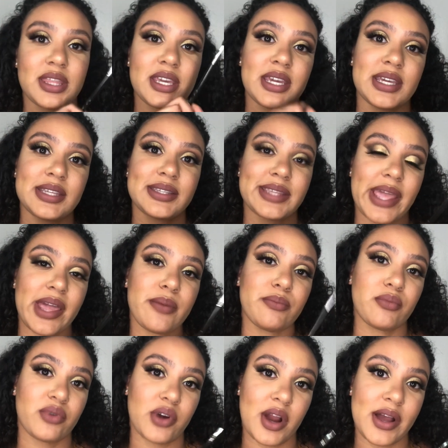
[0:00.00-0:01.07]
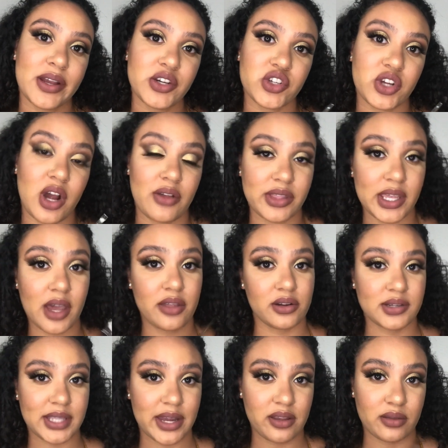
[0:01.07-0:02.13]
the same brush, on the
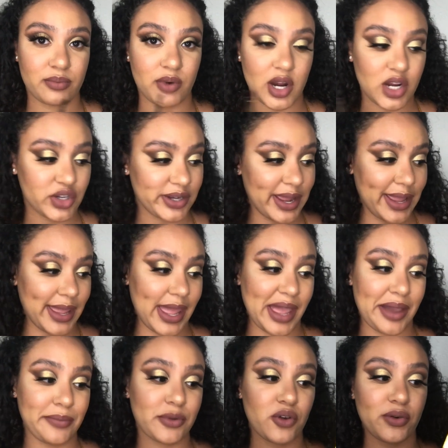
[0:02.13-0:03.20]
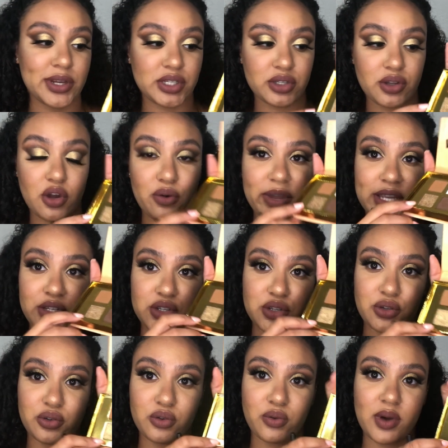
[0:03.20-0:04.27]
other side of the brush, I am going to go
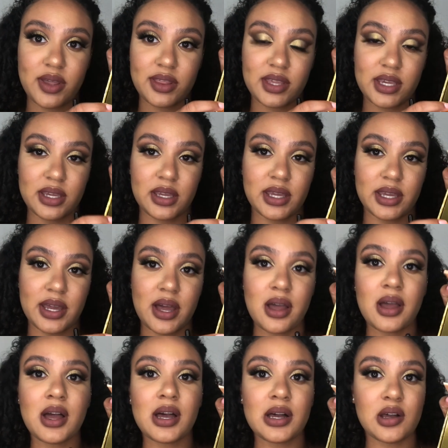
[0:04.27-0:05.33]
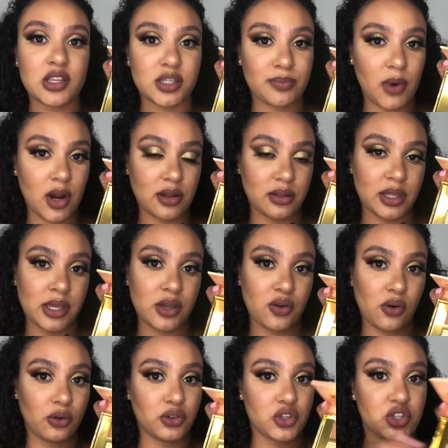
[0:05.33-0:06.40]
into the sparkly
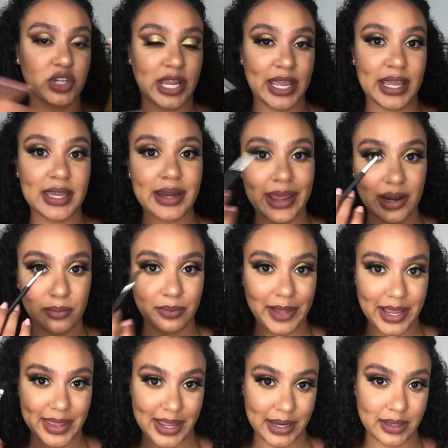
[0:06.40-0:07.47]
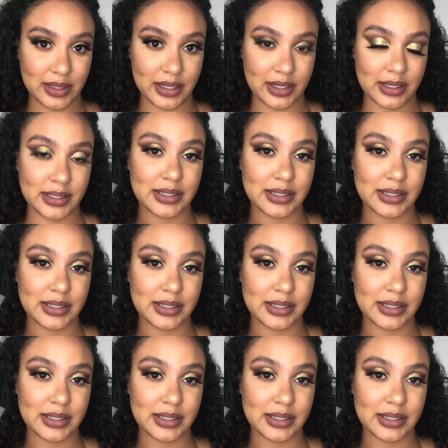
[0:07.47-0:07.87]
gold shade and apply that in the